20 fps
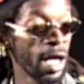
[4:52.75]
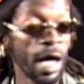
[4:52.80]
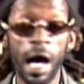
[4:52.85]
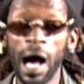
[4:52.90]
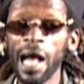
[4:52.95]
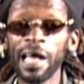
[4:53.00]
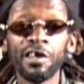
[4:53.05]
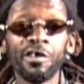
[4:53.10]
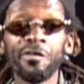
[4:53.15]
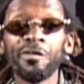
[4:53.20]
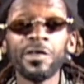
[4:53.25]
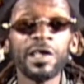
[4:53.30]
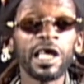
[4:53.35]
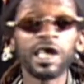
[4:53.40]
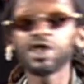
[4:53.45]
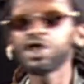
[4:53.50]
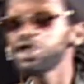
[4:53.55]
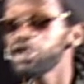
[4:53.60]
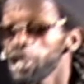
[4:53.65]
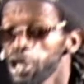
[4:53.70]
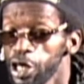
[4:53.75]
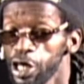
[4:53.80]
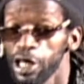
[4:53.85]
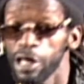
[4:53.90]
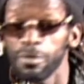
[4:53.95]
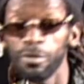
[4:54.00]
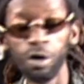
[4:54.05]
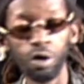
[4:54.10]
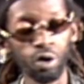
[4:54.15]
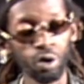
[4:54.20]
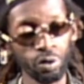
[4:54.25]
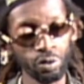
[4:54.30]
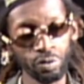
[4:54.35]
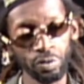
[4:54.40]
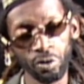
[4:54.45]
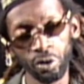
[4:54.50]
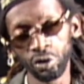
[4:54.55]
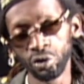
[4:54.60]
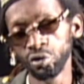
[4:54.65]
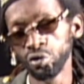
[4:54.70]
I no feel ashamed or look
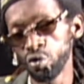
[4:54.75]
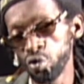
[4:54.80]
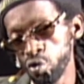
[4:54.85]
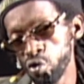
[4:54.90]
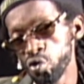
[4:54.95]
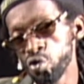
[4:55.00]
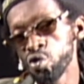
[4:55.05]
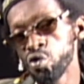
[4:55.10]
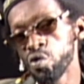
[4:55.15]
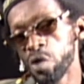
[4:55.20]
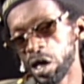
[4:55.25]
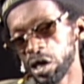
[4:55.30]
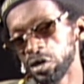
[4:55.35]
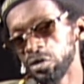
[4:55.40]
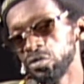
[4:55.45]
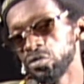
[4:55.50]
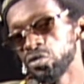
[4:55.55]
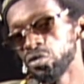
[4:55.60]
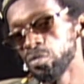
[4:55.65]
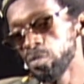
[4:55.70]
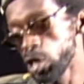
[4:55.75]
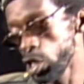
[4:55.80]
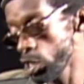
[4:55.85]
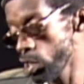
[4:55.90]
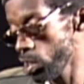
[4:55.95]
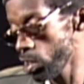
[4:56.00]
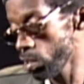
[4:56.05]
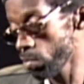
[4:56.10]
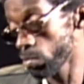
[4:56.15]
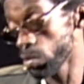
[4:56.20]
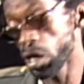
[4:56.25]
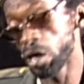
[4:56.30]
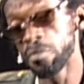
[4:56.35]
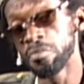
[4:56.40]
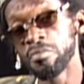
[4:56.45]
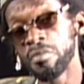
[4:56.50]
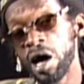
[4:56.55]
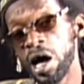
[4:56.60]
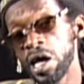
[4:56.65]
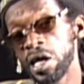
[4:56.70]
for no one to blame. Now
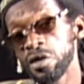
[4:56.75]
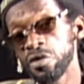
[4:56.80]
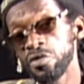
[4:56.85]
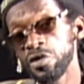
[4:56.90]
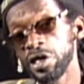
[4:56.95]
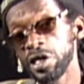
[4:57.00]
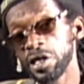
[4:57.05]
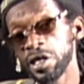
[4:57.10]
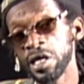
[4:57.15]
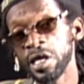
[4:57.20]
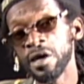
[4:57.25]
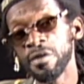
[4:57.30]
my way